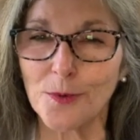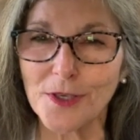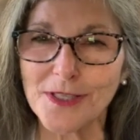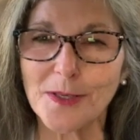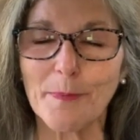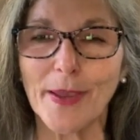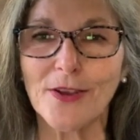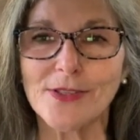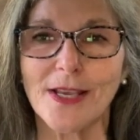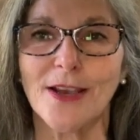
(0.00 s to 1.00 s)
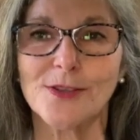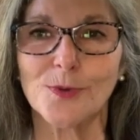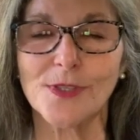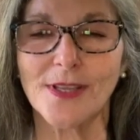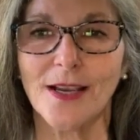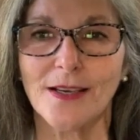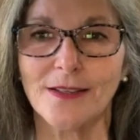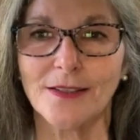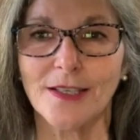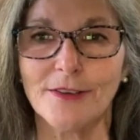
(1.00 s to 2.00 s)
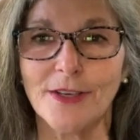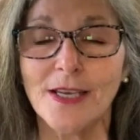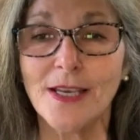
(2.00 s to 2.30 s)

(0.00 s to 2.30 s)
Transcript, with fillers: Where does the bounce house, where's that going to live?